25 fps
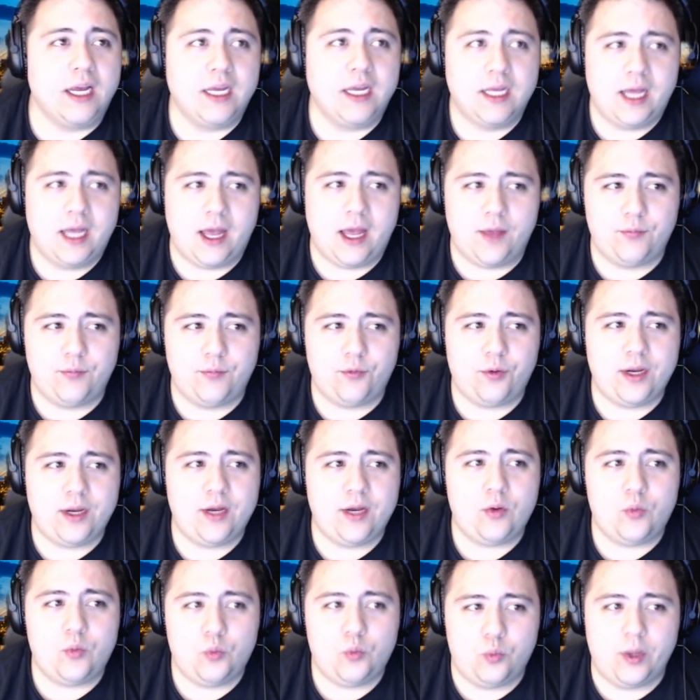
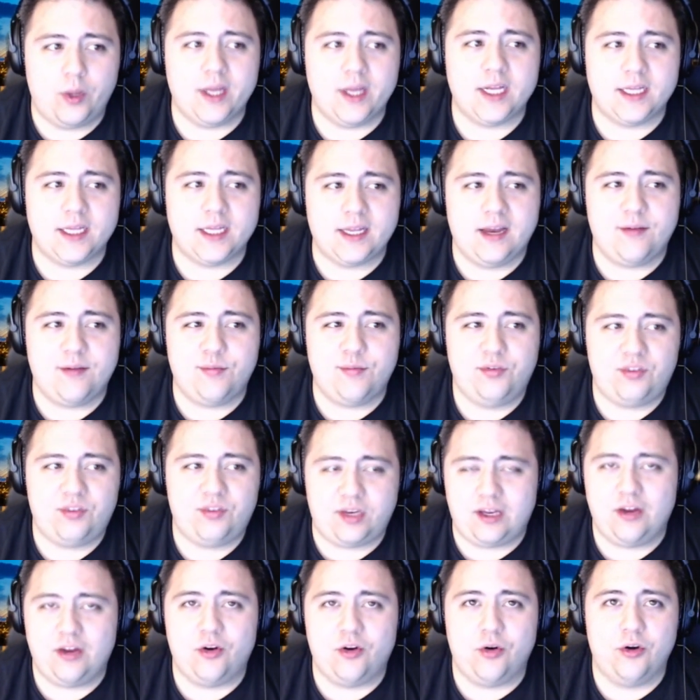Every win that they've
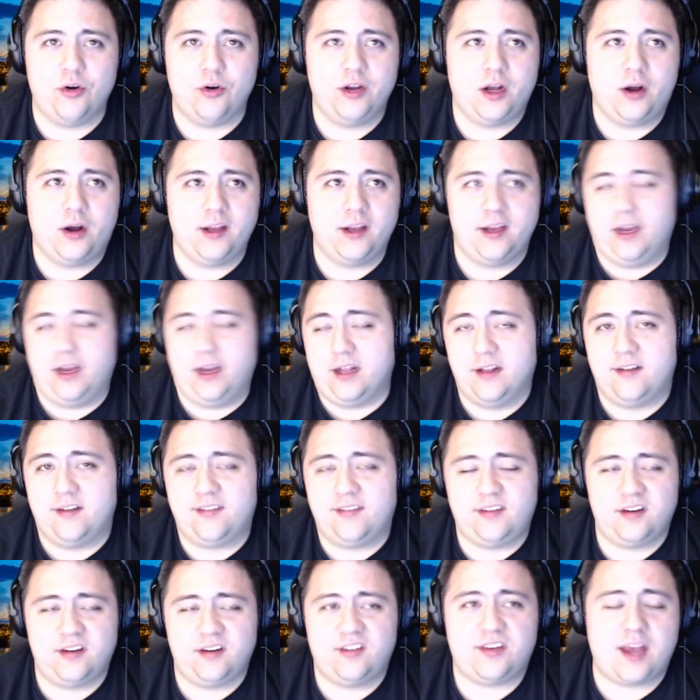secured in the
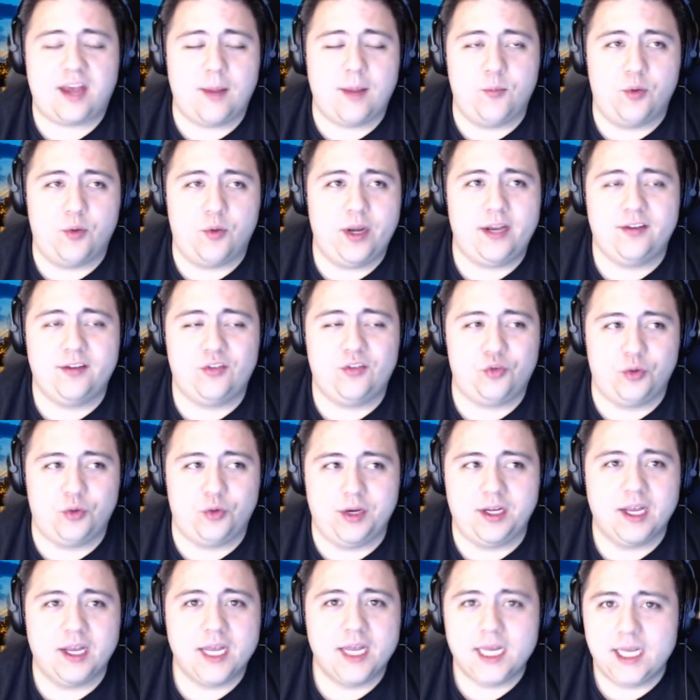six game winning
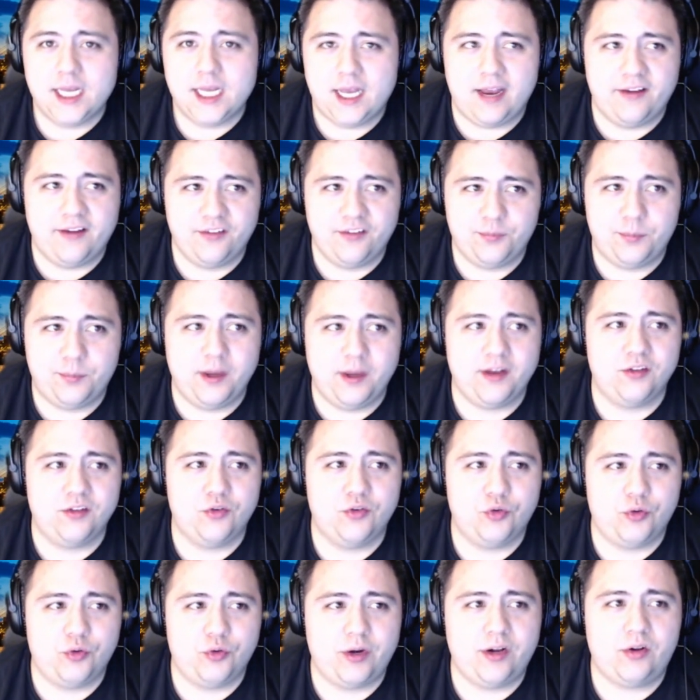streak has been
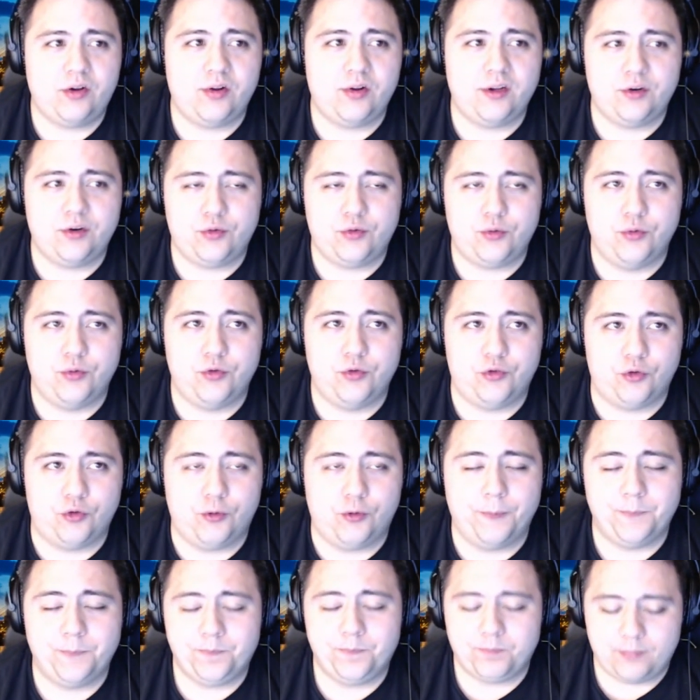critical and
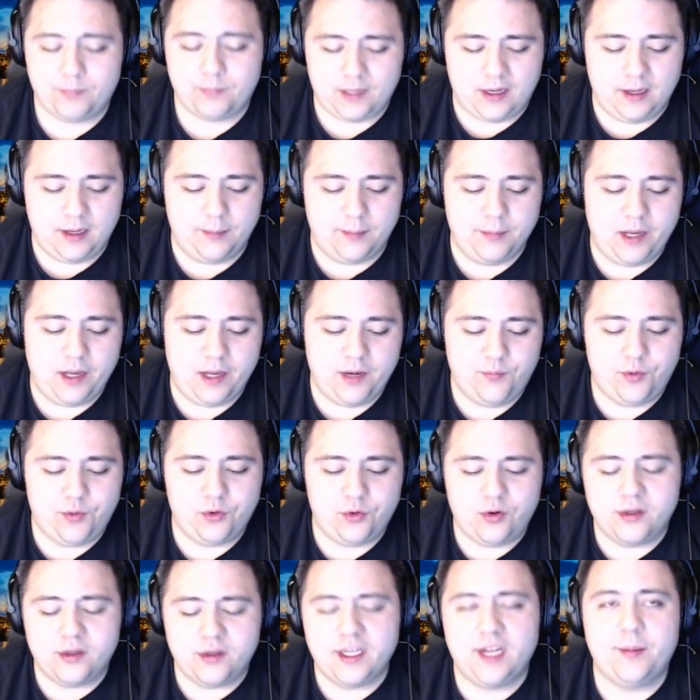crucial. Um, and if you're
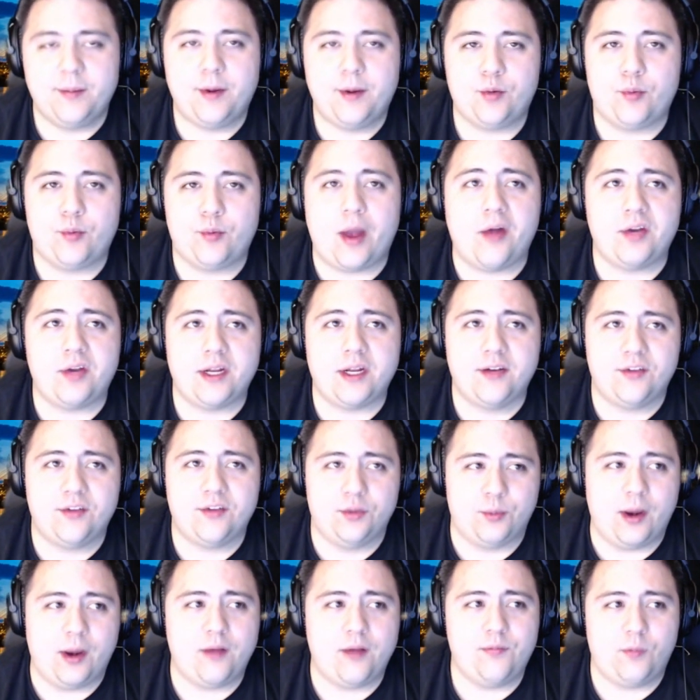talking about rounding into
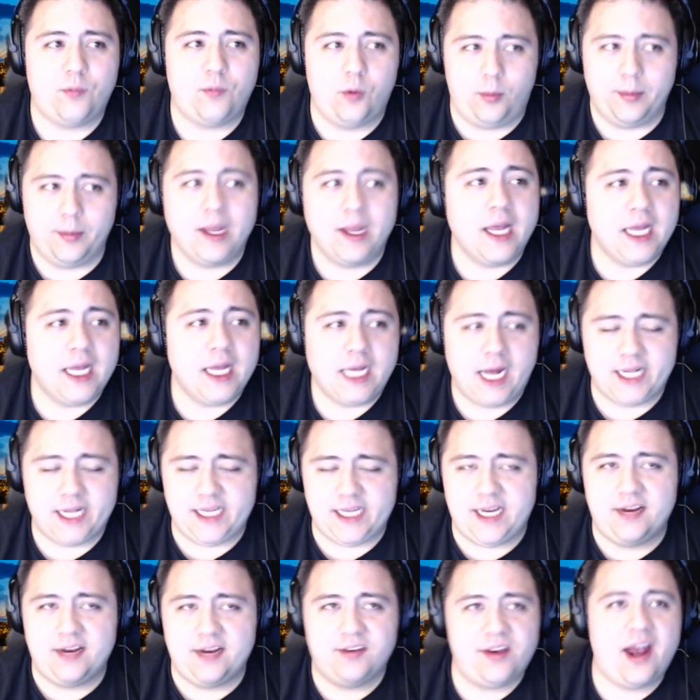the right form at
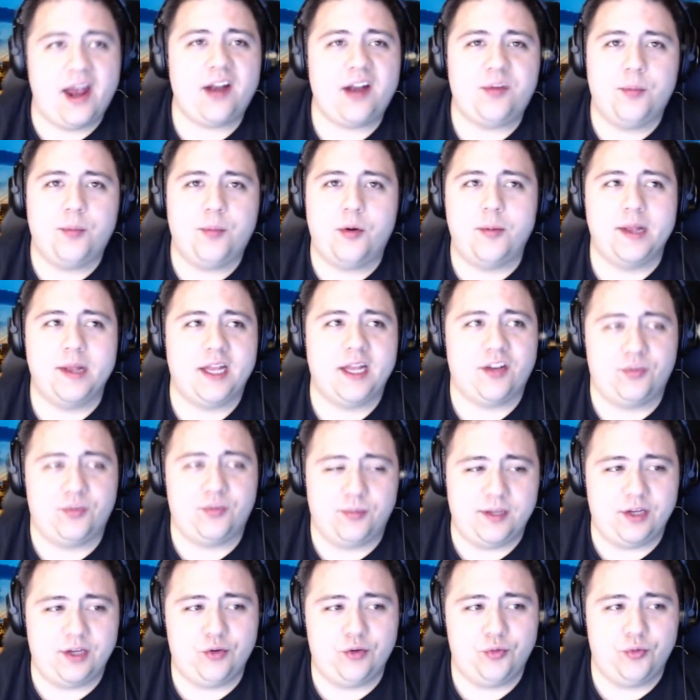the exact moment, that's
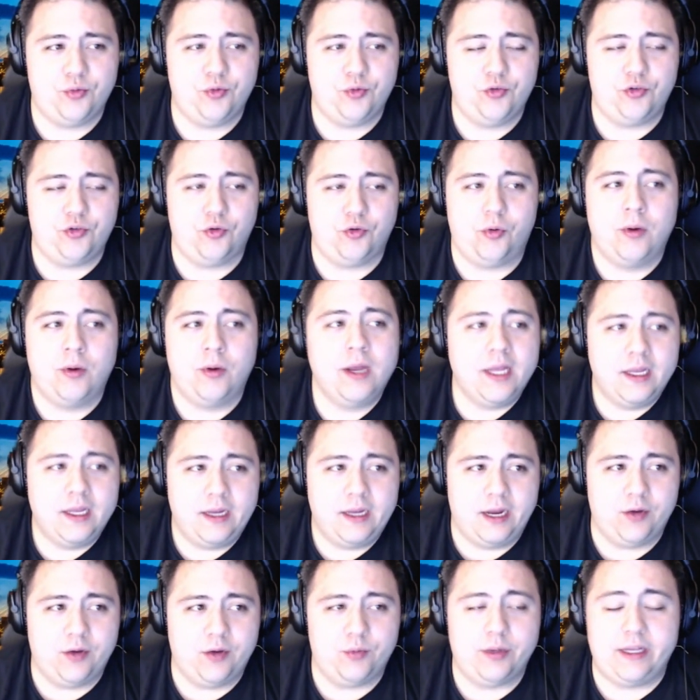really crucial
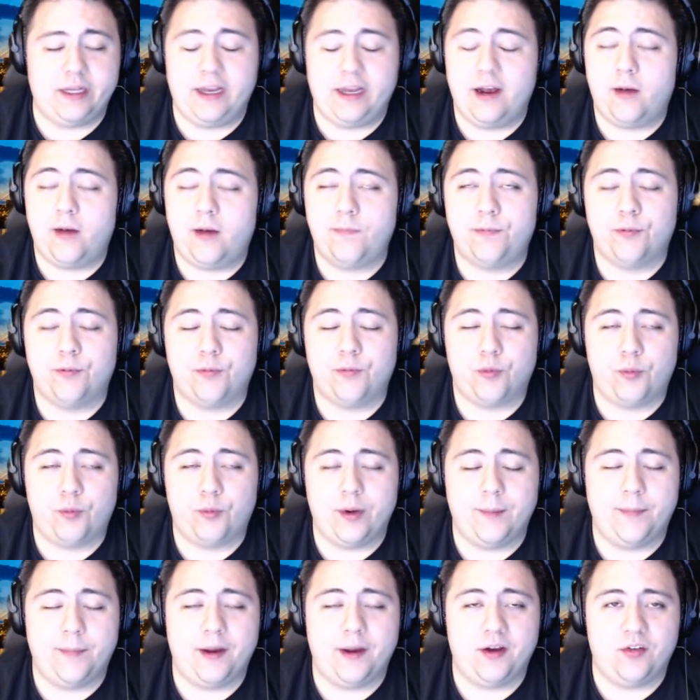and really helpful for
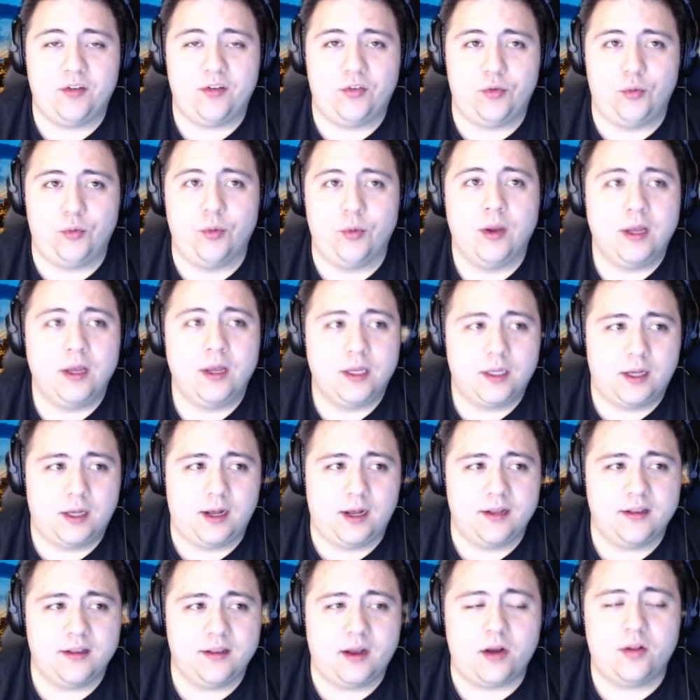Winnipeg to
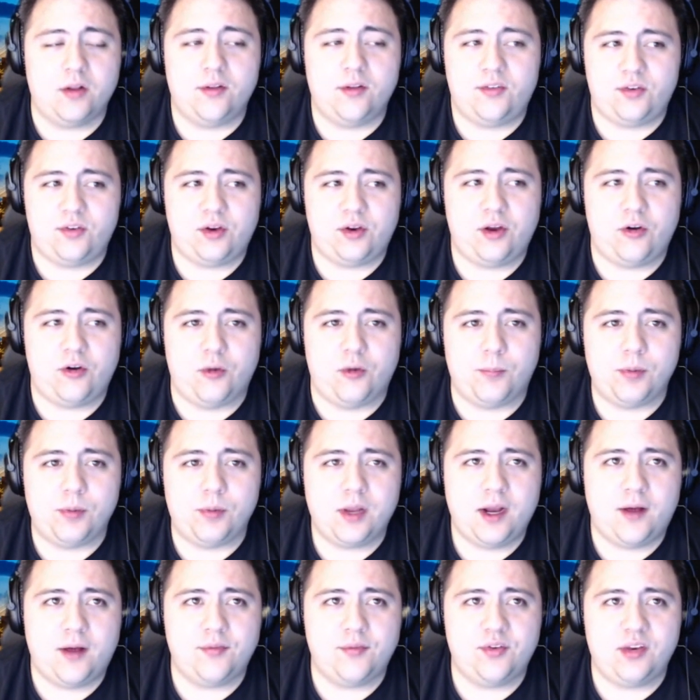uh, not only secure a
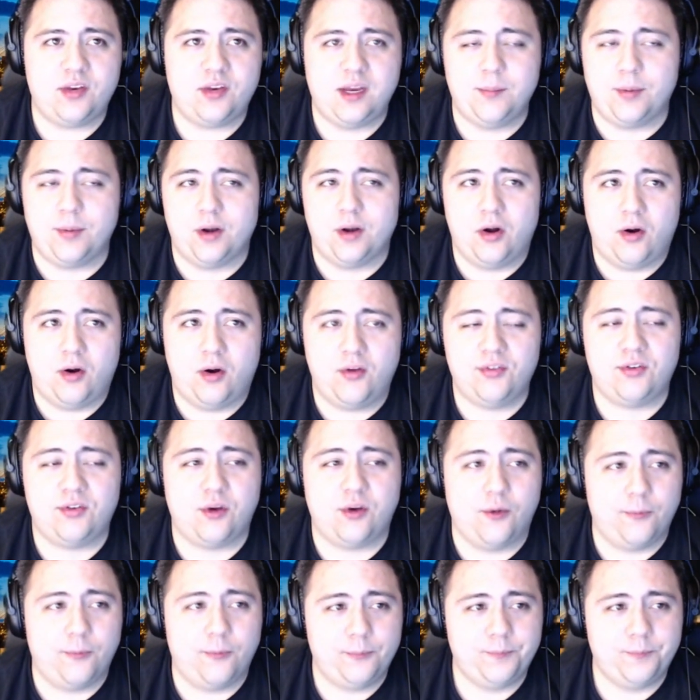playoff seed, but also